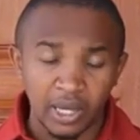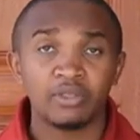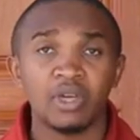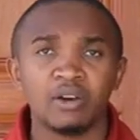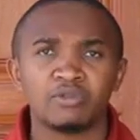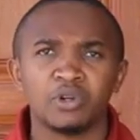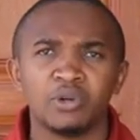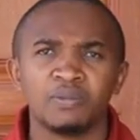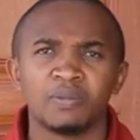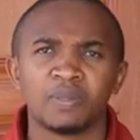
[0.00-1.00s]
And
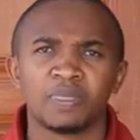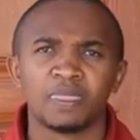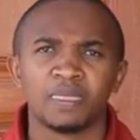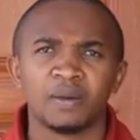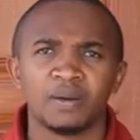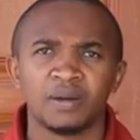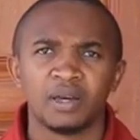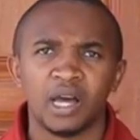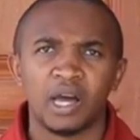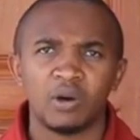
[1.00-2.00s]
therefore,
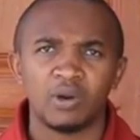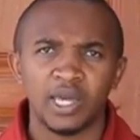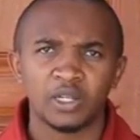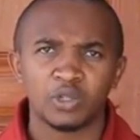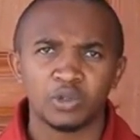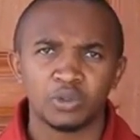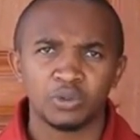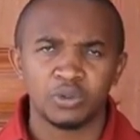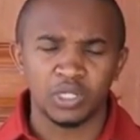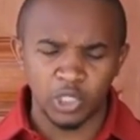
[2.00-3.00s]
I would like
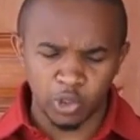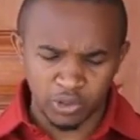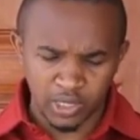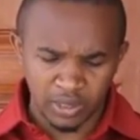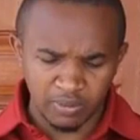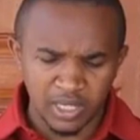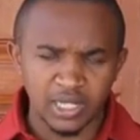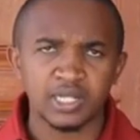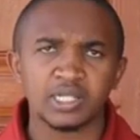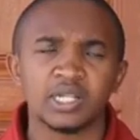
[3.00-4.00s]
to issue
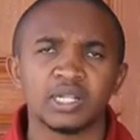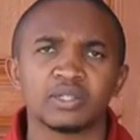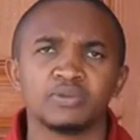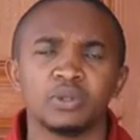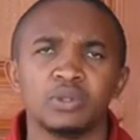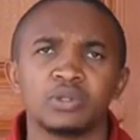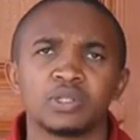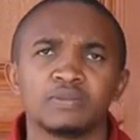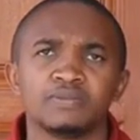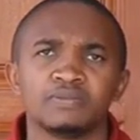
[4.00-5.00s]
statement and state as
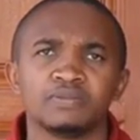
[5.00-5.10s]
follows.